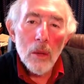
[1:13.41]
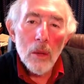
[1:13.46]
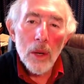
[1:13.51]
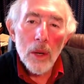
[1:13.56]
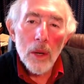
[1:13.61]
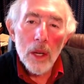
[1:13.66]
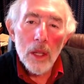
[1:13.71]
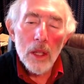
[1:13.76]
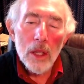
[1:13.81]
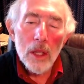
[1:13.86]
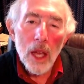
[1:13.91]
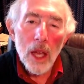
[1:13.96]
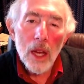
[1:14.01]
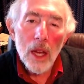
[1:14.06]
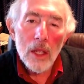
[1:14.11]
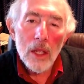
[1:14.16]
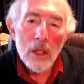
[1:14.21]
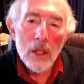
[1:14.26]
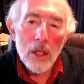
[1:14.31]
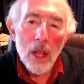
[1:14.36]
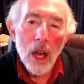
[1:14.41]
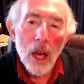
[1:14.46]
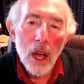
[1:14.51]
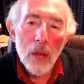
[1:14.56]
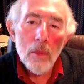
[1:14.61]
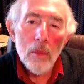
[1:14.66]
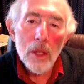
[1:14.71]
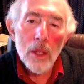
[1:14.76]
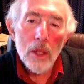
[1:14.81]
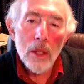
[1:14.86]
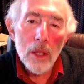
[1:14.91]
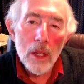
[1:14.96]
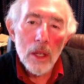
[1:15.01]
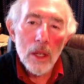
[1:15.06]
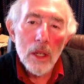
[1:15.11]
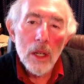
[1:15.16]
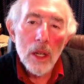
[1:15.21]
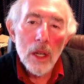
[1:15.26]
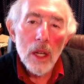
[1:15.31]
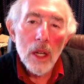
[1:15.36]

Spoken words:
but in Danny's time it did,